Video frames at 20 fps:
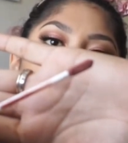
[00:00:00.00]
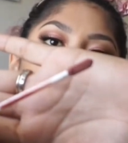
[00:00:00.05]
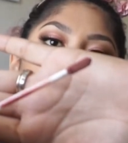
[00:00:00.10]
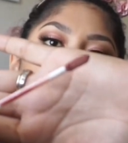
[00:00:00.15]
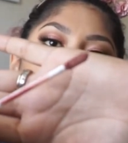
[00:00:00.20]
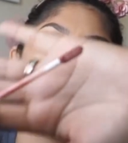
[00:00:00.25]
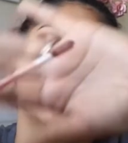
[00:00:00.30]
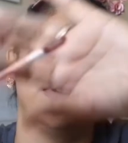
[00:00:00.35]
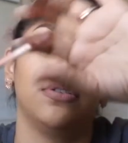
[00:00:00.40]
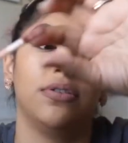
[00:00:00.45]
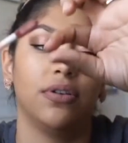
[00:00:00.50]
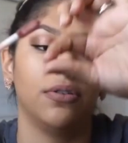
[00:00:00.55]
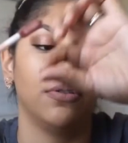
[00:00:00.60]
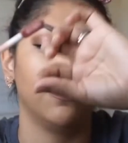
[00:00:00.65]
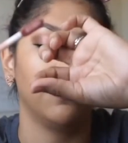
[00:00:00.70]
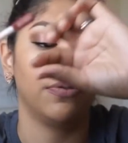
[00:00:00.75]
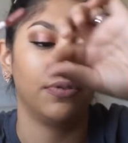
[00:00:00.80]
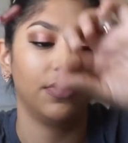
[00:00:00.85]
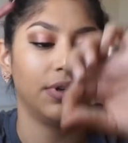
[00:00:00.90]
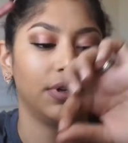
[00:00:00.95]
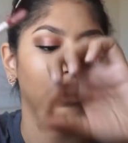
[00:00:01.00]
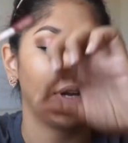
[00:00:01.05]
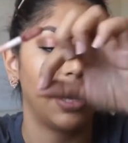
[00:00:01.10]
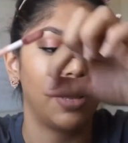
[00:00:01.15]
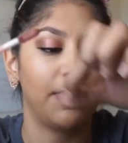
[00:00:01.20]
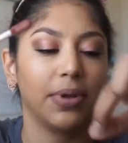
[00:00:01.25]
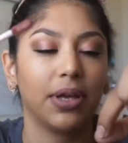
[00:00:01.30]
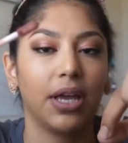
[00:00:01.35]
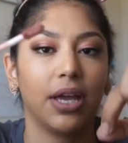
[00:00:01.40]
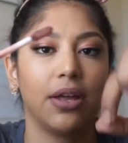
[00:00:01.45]
more of the doe foot
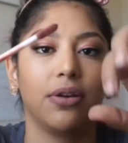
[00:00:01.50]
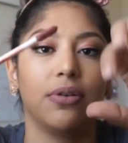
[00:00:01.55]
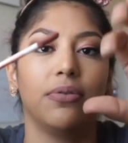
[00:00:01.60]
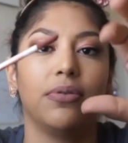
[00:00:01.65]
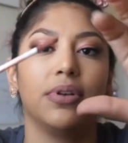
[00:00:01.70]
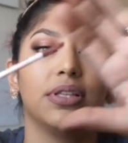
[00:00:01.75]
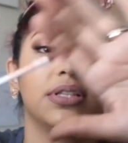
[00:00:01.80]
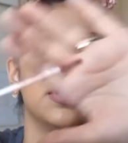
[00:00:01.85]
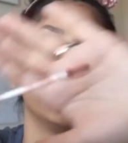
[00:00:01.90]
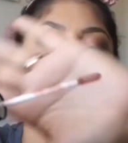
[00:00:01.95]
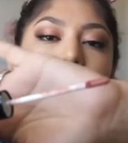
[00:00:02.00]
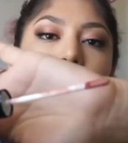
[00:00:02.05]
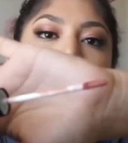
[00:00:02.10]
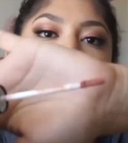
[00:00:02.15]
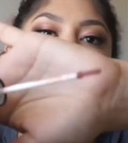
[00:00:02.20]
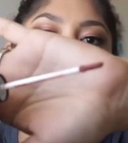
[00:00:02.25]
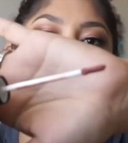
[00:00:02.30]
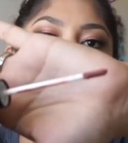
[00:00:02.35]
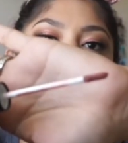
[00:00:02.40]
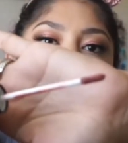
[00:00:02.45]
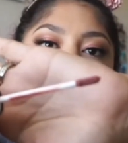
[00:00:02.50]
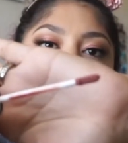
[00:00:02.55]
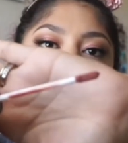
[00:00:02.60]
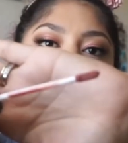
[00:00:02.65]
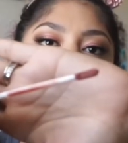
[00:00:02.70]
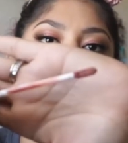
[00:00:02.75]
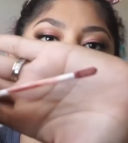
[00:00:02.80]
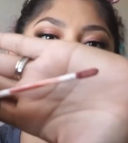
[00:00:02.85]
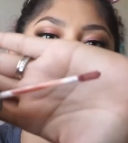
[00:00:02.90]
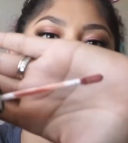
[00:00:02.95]
applicator ones. These are just kind of
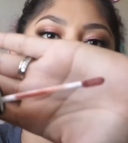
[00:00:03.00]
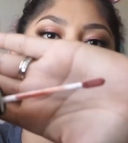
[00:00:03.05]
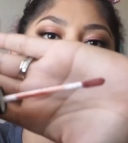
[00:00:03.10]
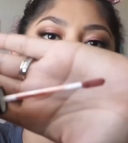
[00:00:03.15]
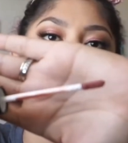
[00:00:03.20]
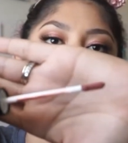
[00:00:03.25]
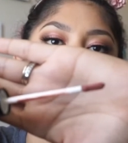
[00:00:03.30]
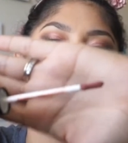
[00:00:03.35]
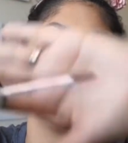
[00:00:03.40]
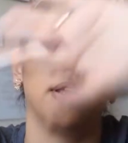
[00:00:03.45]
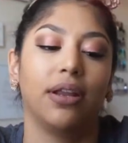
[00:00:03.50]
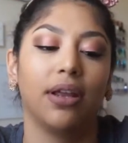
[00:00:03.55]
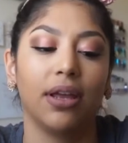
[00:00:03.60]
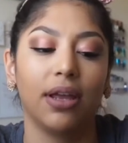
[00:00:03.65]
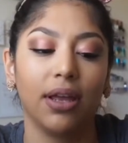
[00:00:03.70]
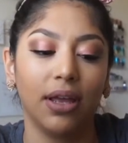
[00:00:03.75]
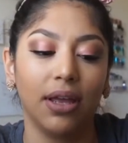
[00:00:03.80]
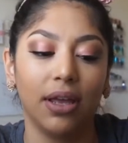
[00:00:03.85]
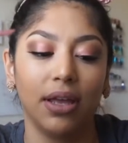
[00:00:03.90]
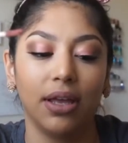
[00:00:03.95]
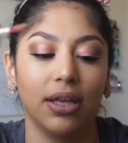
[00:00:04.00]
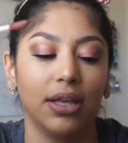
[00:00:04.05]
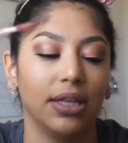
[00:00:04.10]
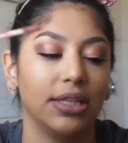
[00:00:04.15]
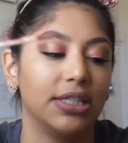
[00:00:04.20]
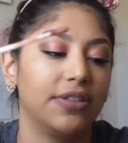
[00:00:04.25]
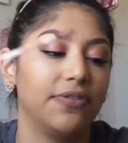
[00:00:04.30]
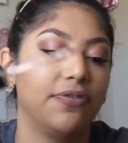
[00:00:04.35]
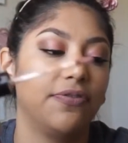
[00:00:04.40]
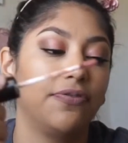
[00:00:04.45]
like flat, but
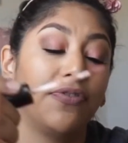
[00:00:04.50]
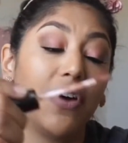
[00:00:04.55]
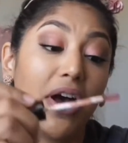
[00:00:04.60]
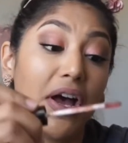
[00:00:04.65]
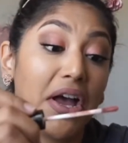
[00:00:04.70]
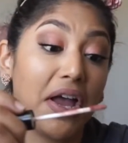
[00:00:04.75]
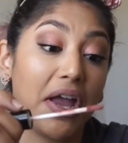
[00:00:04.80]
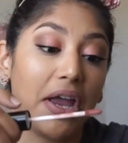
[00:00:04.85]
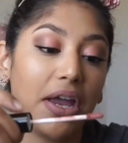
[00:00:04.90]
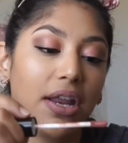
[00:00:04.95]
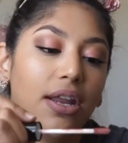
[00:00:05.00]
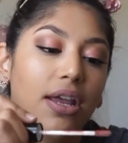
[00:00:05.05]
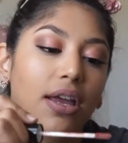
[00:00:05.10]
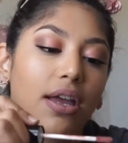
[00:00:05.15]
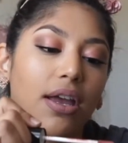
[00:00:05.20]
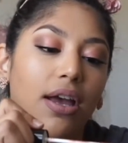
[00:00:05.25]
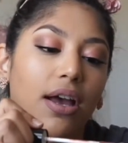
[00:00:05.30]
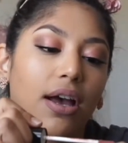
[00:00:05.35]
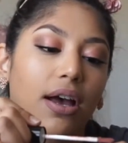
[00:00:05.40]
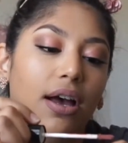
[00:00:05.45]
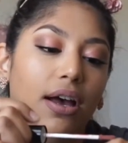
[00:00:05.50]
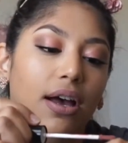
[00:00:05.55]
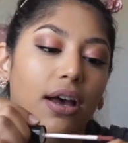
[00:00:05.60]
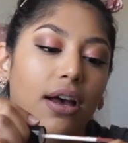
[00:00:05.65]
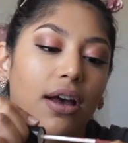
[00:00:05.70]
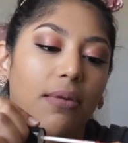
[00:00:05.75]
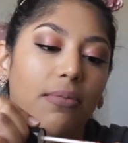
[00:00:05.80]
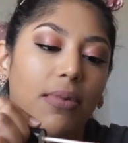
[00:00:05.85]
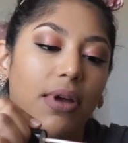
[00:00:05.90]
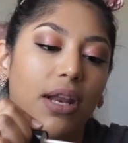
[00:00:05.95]
it's fine.
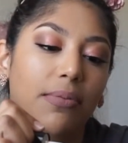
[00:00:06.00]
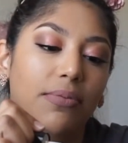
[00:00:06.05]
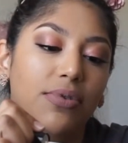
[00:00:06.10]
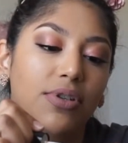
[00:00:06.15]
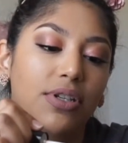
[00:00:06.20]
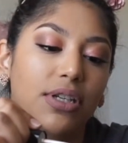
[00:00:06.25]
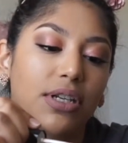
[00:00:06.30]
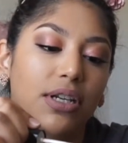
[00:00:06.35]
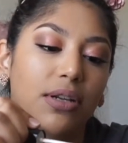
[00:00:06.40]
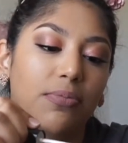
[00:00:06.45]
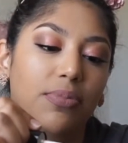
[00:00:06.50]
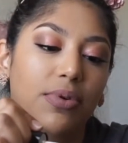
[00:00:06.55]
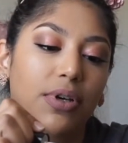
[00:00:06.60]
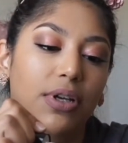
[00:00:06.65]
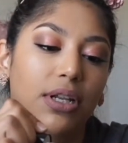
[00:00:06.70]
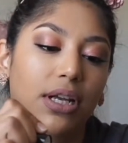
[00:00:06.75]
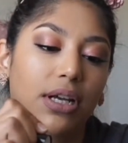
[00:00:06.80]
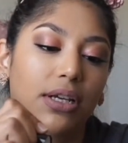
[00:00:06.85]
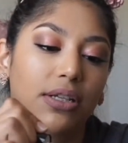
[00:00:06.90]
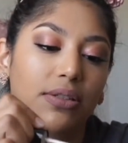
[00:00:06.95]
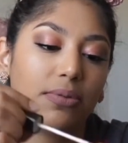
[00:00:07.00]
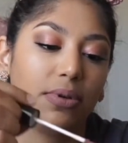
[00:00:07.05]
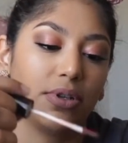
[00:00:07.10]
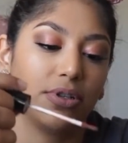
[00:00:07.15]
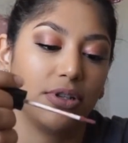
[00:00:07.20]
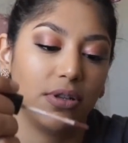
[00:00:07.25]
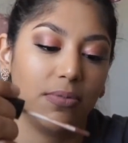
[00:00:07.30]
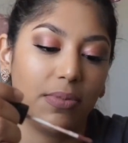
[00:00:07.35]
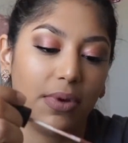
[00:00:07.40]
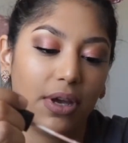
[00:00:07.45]
And I'm just gonna put like a
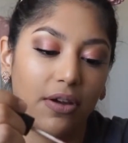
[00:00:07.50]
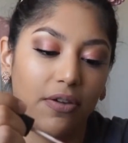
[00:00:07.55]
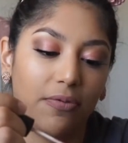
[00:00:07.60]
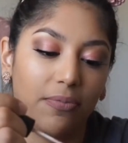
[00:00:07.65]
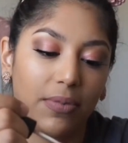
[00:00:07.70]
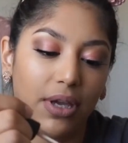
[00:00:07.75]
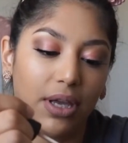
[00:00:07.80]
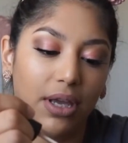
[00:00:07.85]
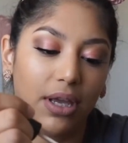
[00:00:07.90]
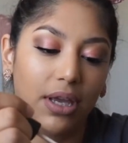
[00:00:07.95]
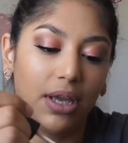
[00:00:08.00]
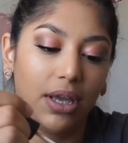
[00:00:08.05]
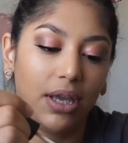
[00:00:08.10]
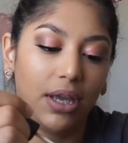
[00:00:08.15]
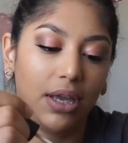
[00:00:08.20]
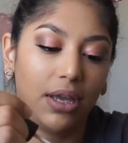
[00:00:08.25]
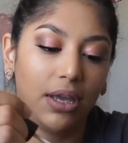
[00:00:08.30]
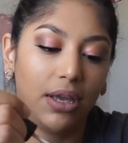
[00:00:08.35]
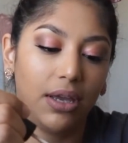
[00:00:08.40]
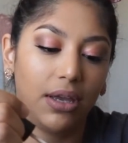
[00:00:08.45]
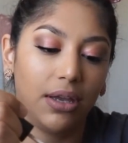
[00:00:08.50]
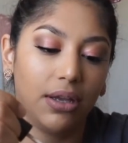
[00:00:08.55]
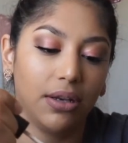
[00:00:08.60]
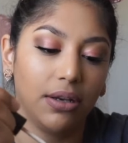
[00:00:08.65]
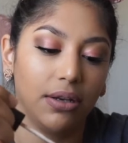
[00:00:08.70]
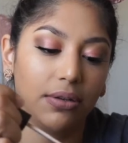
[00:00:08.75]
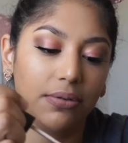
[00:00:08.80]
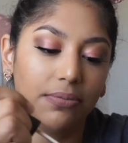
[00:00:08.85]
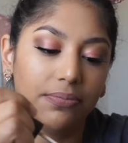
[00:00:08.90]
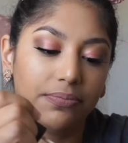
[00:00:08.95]
swatch on the back of my
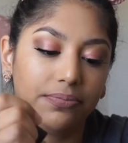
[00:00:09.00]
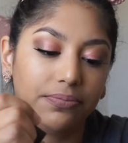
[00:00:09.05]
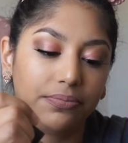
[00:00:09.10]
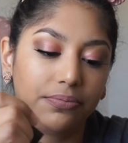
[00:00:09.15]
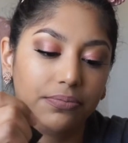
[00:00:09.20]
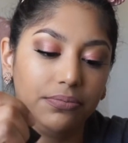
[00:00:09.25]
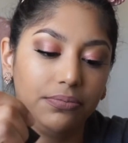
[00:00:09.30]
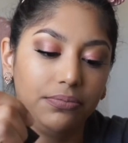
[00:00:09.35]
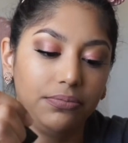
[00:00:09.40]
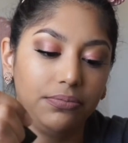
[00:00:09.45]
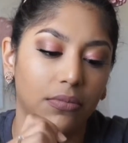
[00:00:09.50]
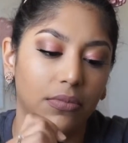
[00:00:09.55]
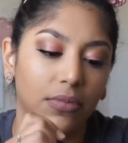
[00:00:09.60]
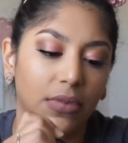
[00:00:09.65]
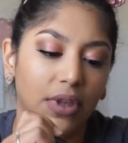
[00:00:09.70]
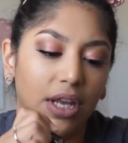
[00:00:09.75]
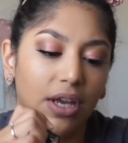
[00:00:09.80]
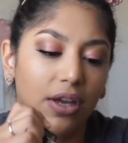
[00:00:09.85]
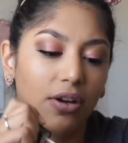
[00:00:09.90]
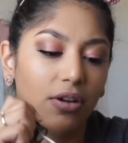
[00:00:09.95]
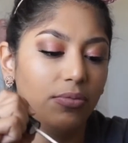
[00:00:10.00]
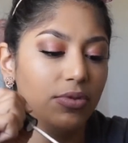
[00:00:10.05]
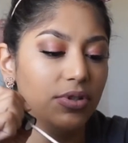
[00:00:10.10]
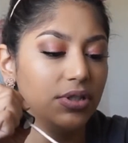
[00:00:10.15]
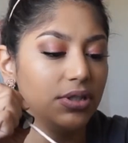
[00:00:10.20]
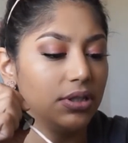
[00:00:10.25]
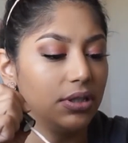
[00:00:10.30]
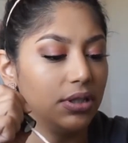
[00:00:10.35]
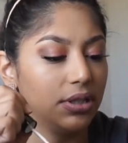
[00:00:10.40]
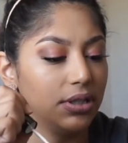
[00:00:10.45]
hand. It
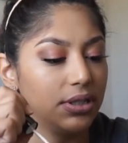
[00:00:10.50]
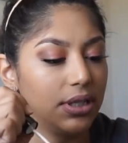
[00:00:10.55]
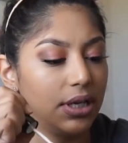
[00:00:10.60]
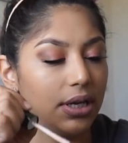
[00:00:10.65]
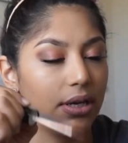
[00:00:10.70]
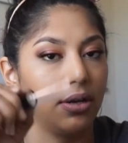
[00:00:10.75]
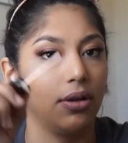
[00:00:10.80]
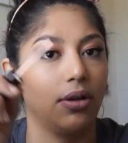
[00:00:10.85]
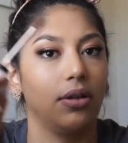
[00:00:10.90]
almost looks like a